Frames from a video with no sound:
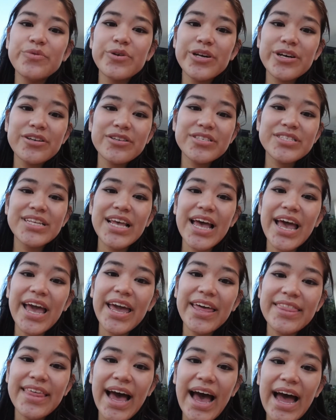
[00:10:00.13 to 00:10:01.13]
will
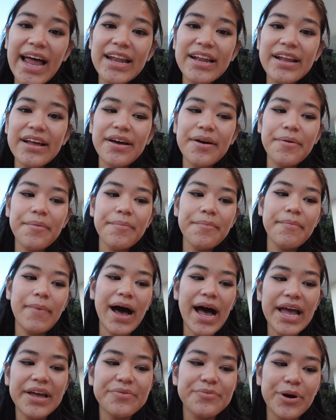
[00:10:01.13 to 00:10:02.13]
say that
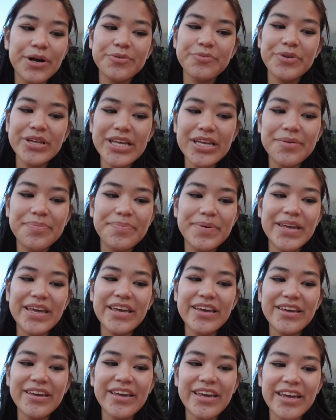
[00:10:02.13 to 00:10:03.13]
my one week being